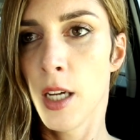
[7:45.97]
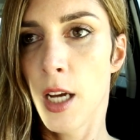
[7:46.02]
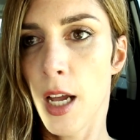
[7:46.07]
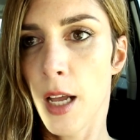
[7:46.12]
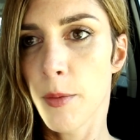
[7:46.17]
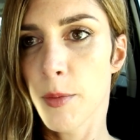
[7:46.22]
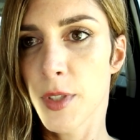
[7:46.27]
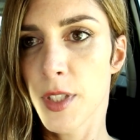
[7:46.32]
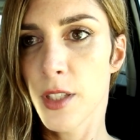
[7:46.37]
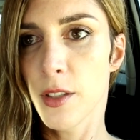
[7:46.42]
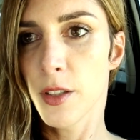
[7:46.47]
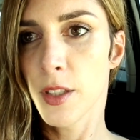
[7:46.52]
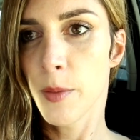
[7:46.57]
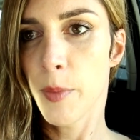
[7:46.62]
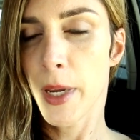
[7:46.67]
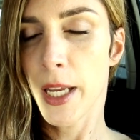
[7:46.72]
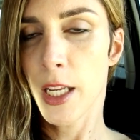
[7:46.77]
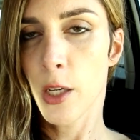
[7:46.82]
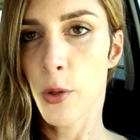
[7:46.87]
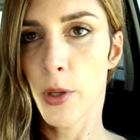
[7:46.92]
I'm still
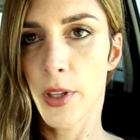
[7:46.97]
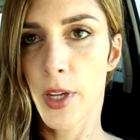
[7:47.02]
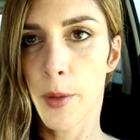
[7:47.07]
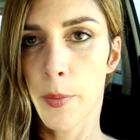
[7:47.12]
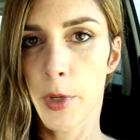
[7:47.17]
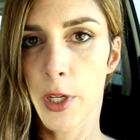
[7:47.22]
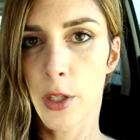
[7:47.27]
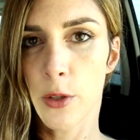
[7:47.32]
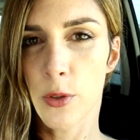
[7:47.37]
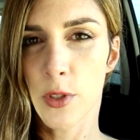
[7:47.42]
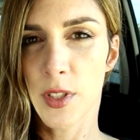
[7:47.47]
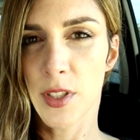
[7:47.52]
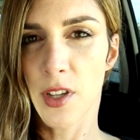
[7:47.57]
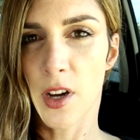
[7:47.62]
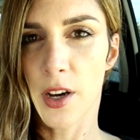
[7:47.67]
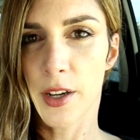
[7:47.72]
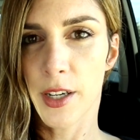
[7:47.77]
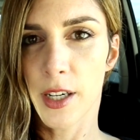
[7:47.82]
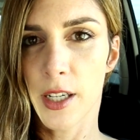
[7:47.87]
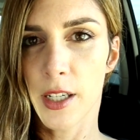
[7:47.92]
debating whether I'm gonna use
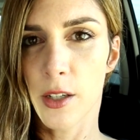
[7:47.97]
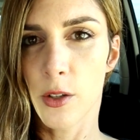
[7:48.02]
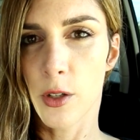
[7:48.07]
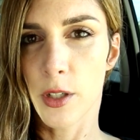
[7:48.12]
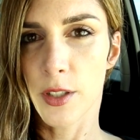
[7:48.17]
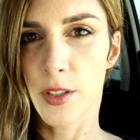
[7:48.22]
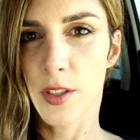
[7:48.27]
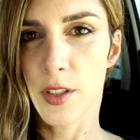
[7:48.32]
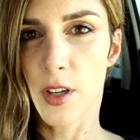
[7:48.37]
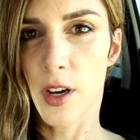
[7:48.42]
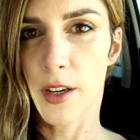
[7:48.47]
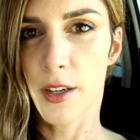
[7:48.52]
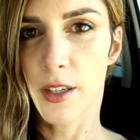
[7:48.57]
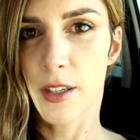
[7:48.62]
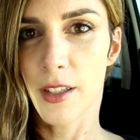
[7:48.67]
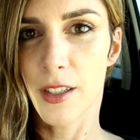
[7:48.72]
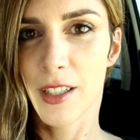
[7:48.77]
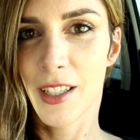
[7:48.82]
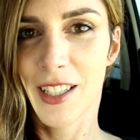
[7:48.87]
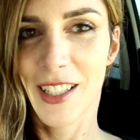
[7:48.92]
solder or
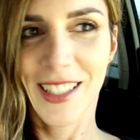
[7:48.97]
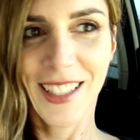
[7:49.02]
solder.